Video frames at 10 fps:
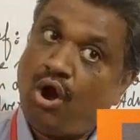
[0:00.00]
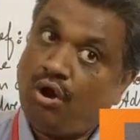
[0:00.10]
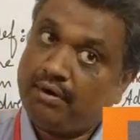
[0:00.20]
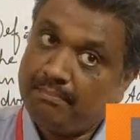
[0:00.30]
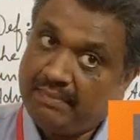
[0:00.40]

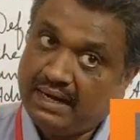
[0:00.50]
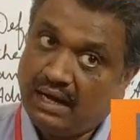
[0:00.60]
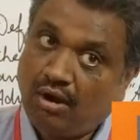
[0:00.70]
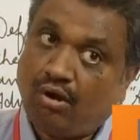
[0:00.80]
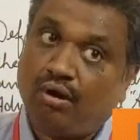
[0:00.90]
or
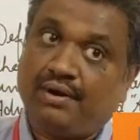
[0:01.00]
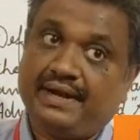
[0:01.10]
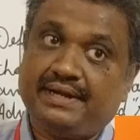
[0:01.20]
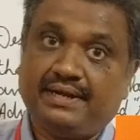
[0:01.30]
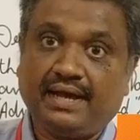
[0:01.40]
middle or
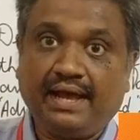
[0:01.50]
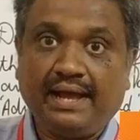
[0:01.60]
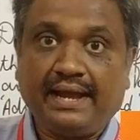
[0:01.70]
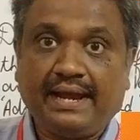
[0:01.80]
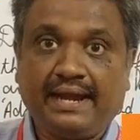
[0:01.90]
at the